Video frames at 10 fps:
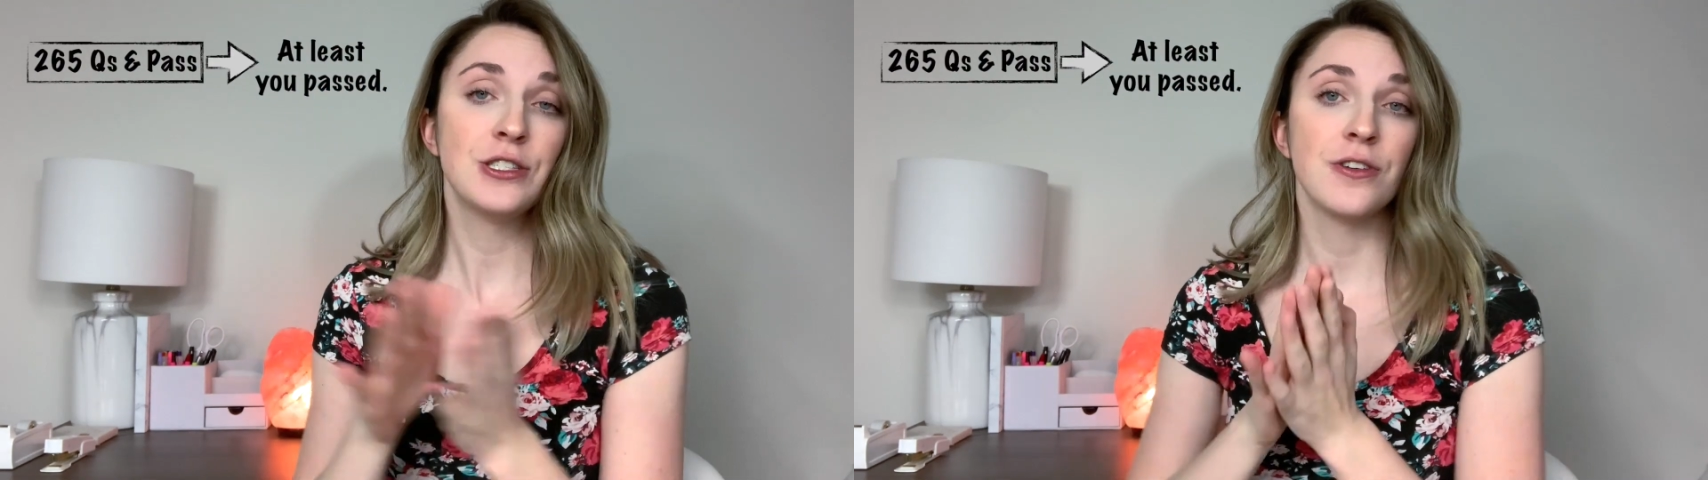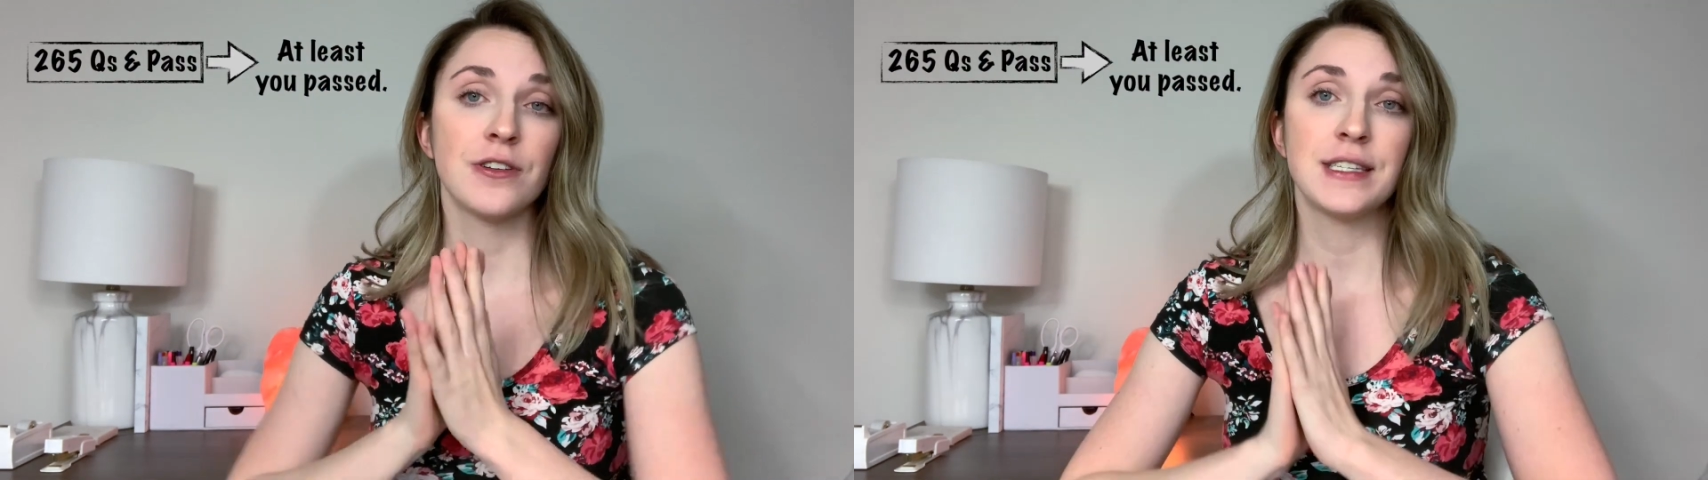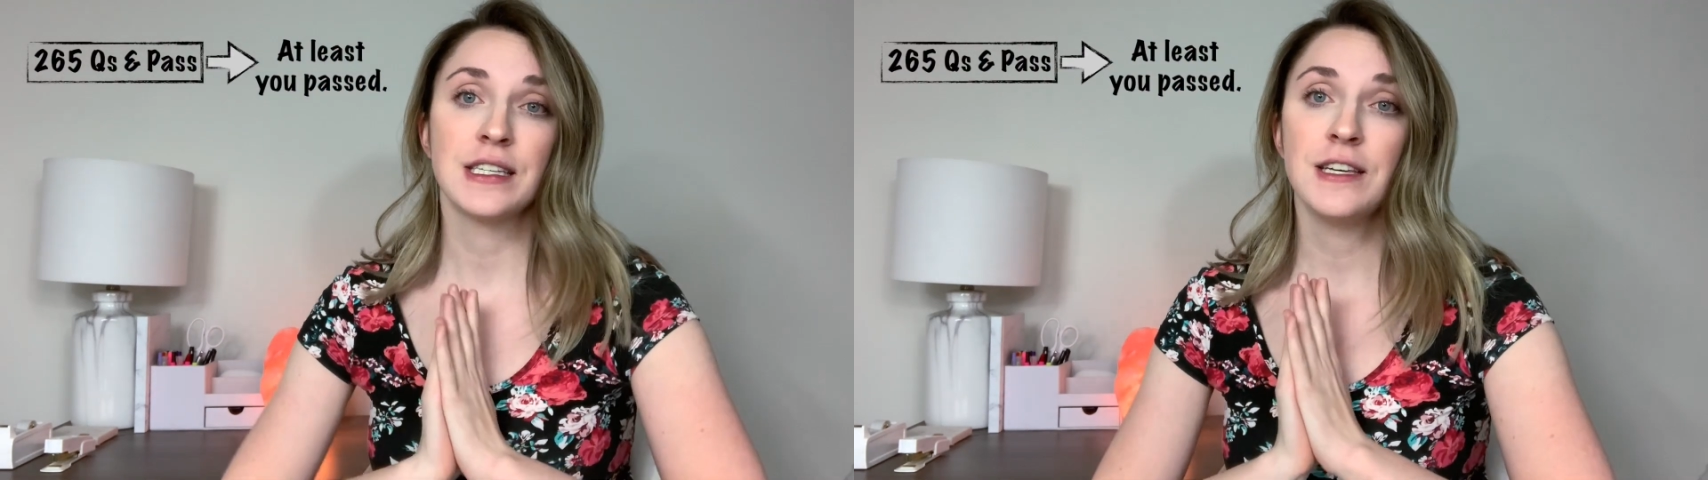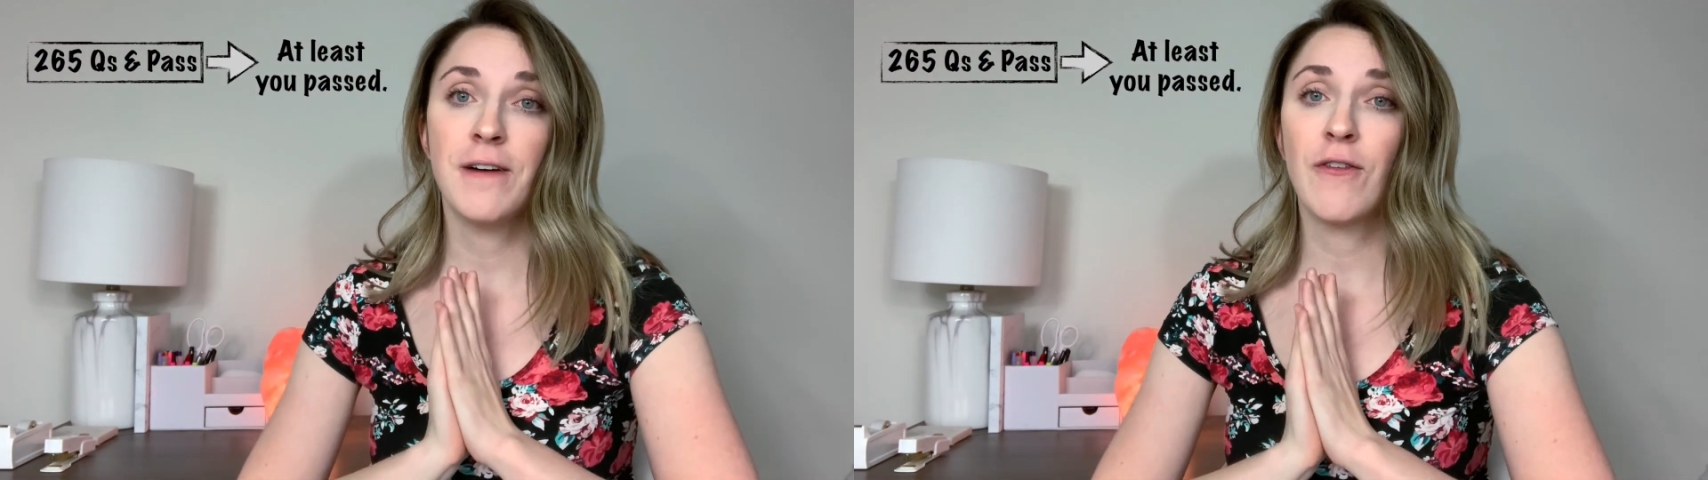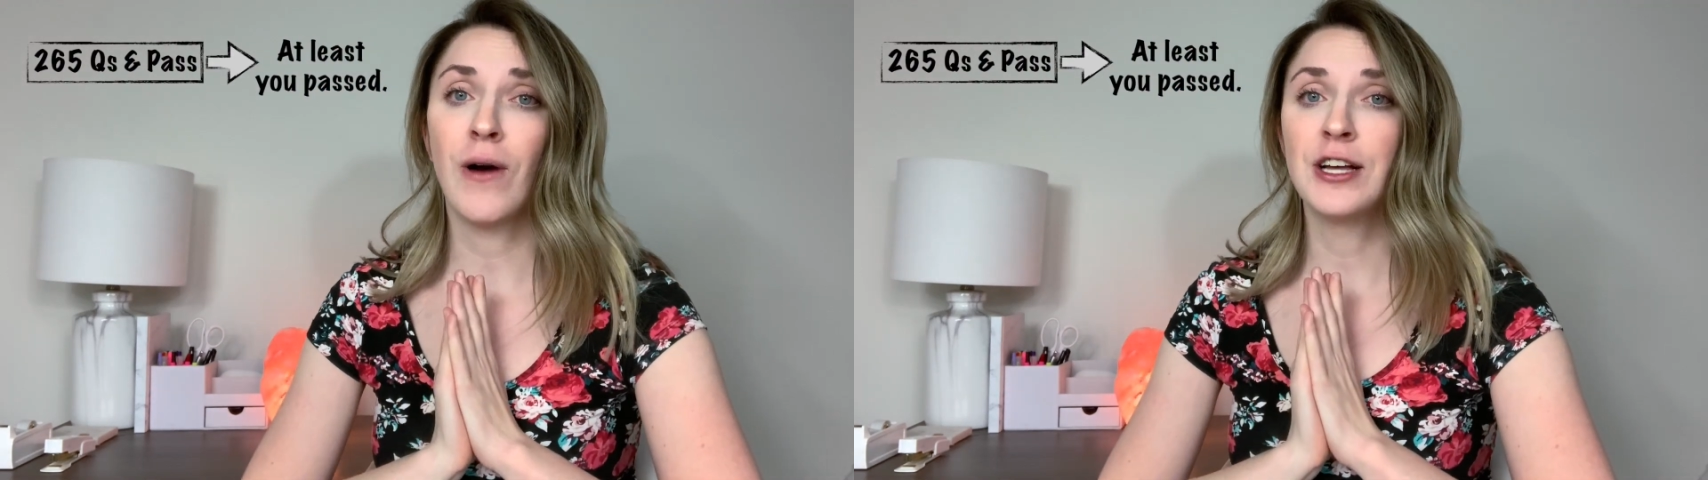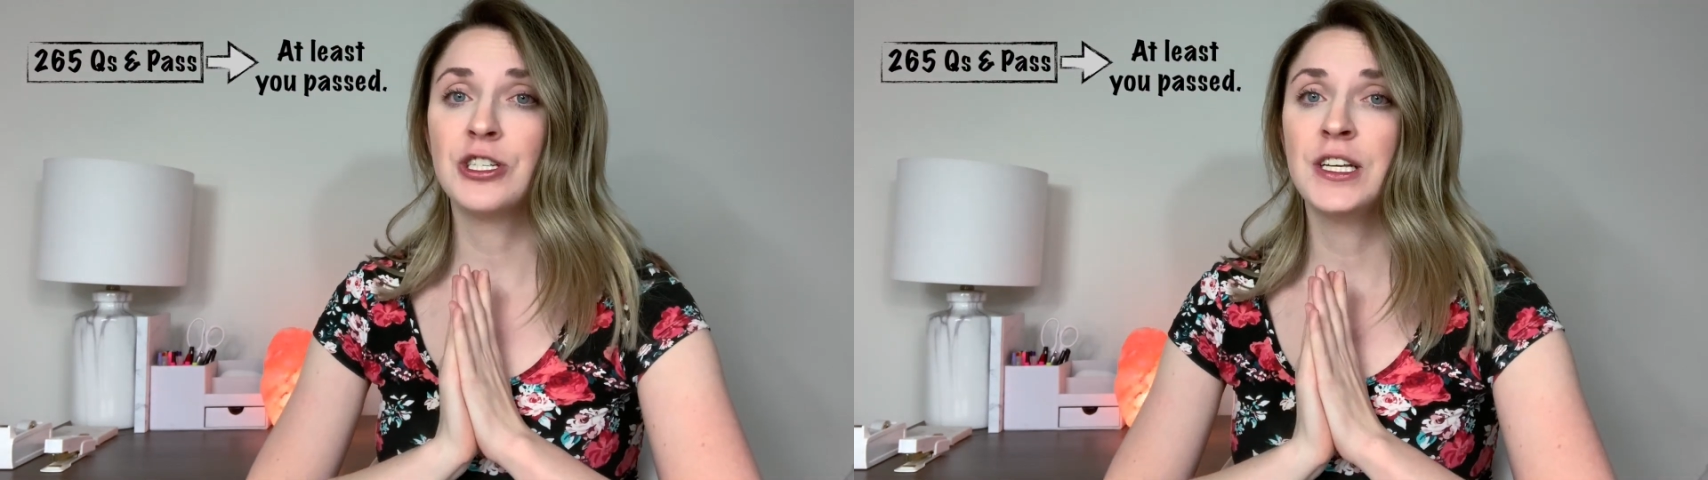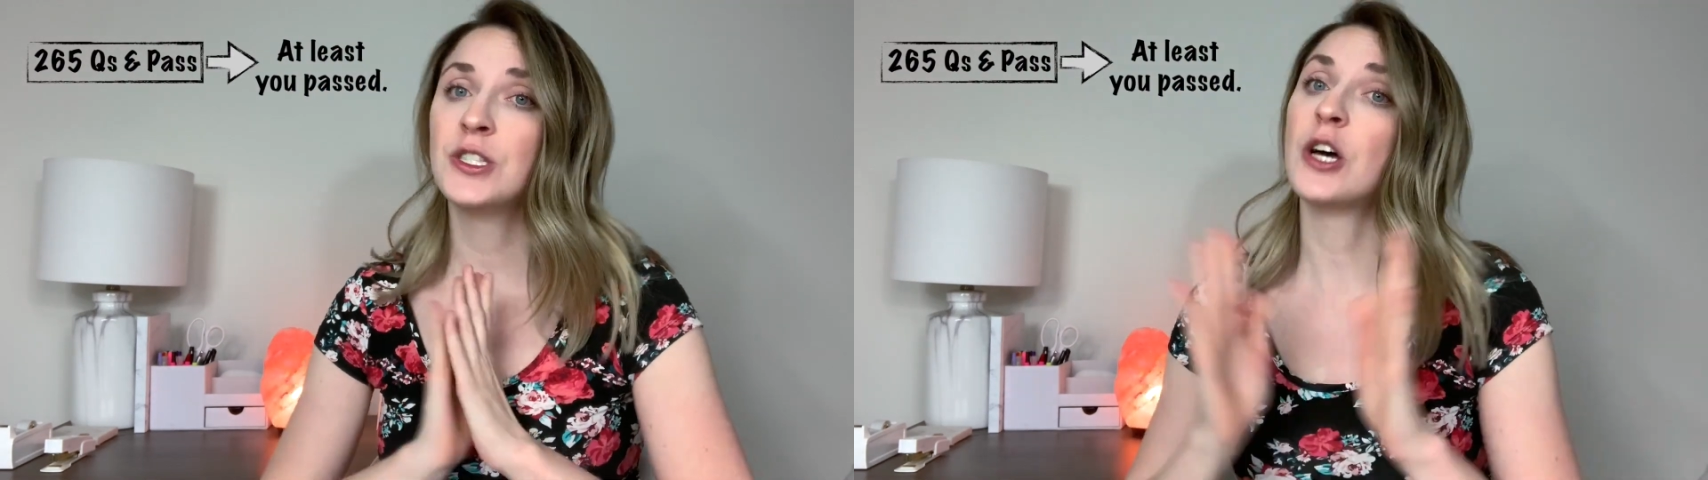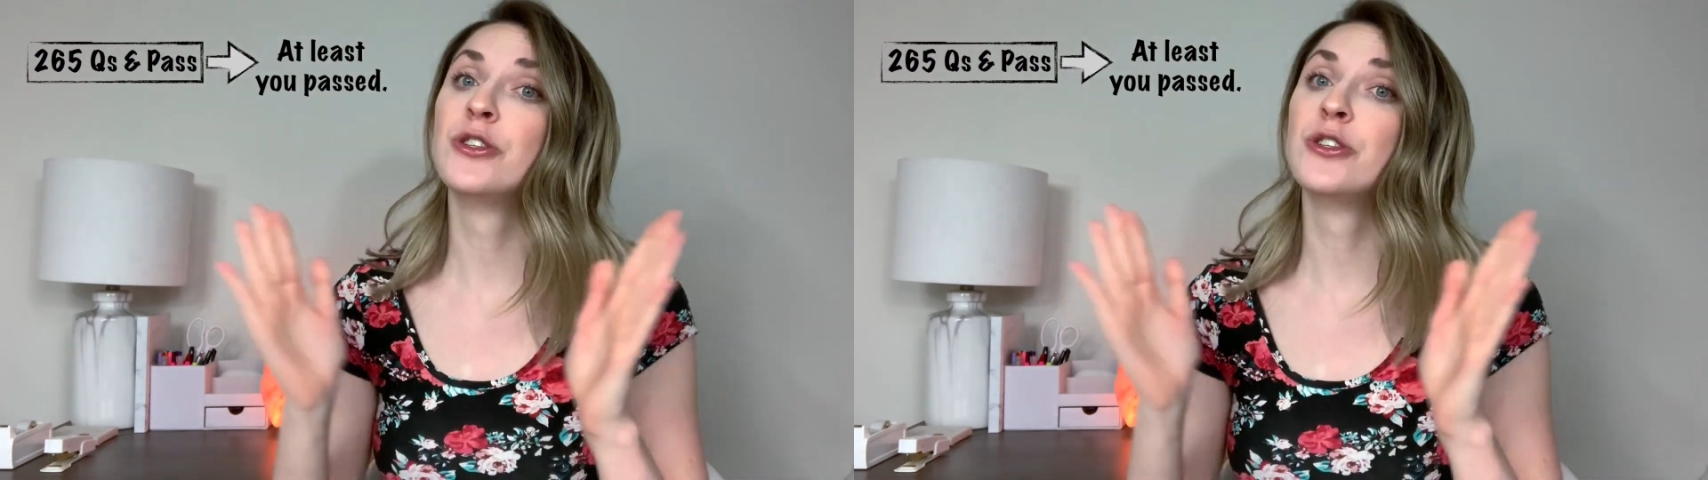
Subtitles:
265 questions,